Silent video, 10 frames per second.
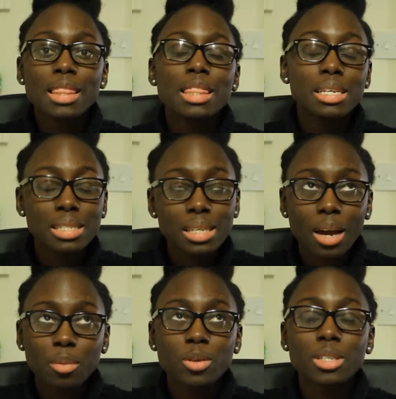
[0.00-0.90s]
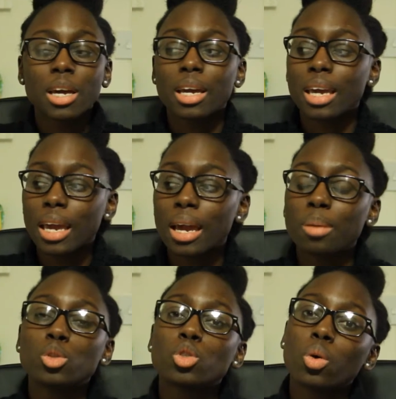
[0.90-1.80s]
This time I was like, okay,
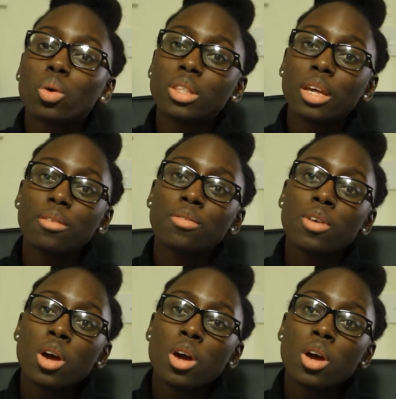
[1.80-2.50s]
I'm sure they've